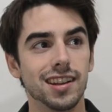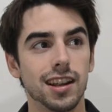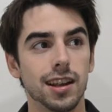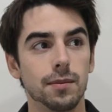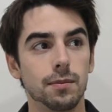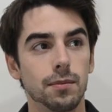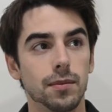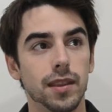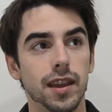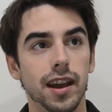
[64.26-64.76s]

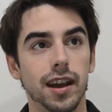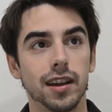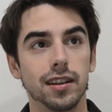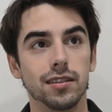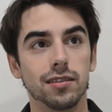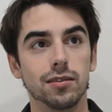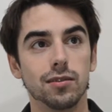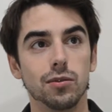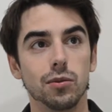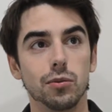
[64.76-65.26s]
name
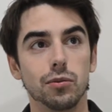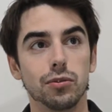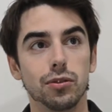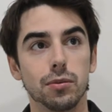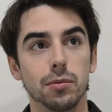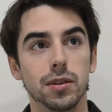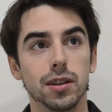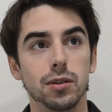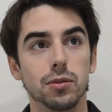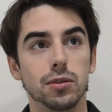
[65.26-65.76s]
that for
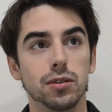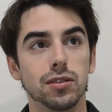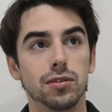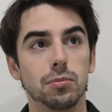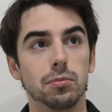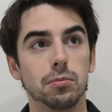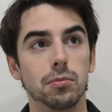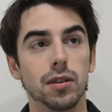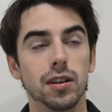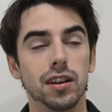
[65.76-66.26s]
me was
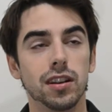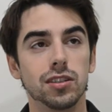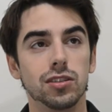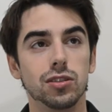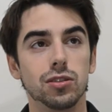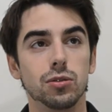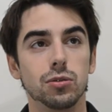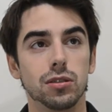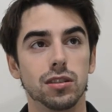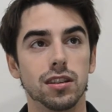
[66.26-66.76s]
an
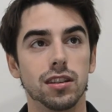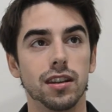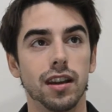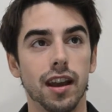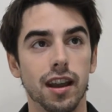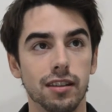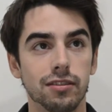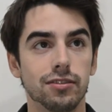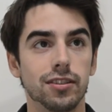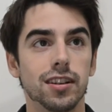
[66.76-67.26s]
issue with the
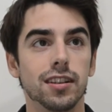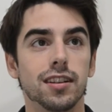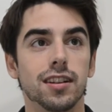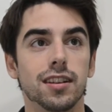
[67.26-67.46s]
hyphen.